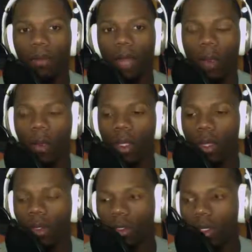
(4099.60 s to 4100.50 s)
I would
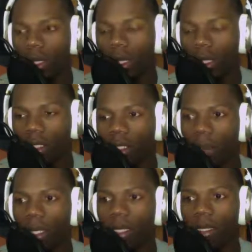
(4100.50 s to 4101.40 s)
go to New York. To
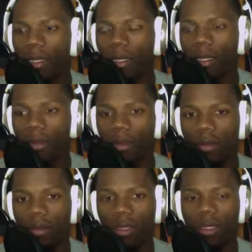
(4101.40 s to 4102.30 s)
me.
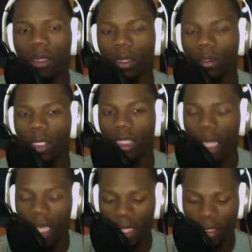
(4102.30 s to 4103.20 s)
No, the
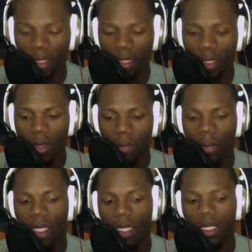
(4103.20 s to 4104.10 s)
Giants.
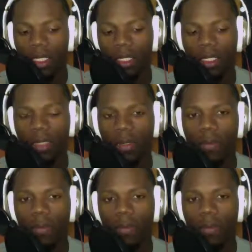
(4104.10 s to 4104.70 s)
Because